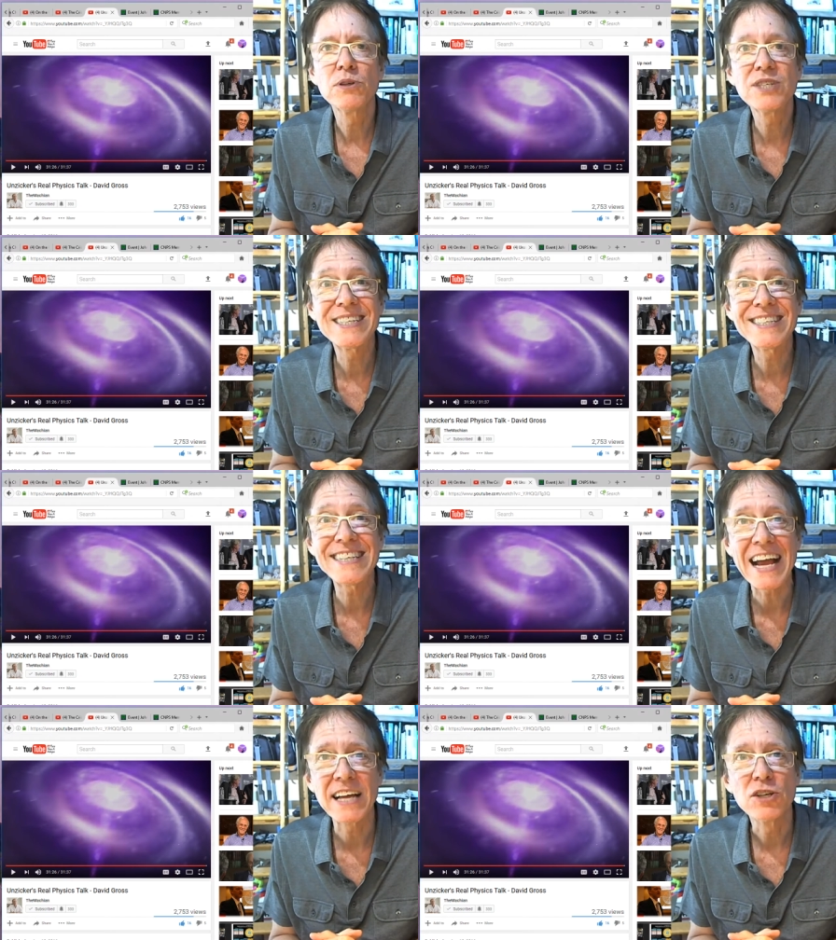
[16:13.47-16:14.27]

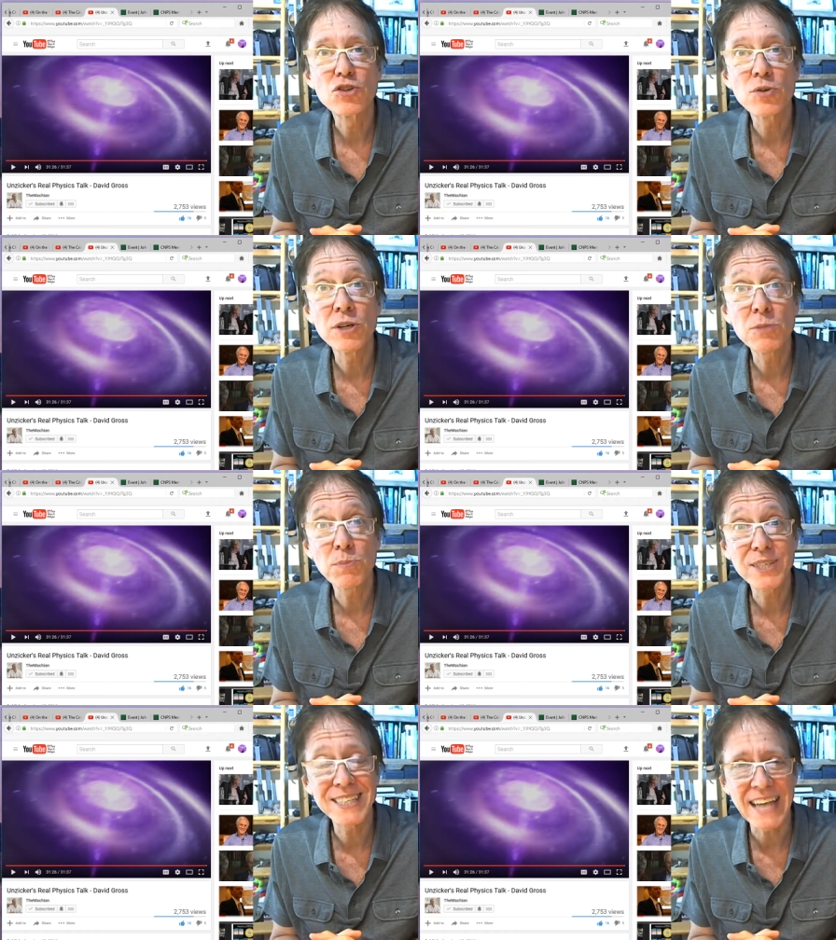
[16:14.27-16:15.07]
second, trillions per
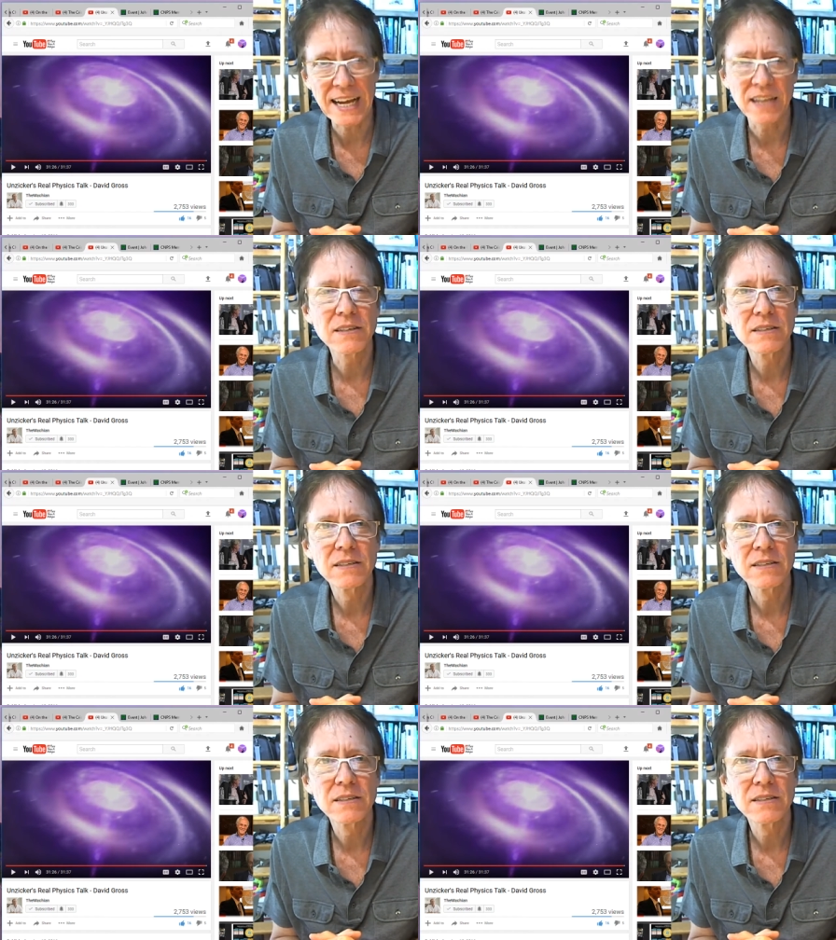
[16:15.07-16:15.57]
second,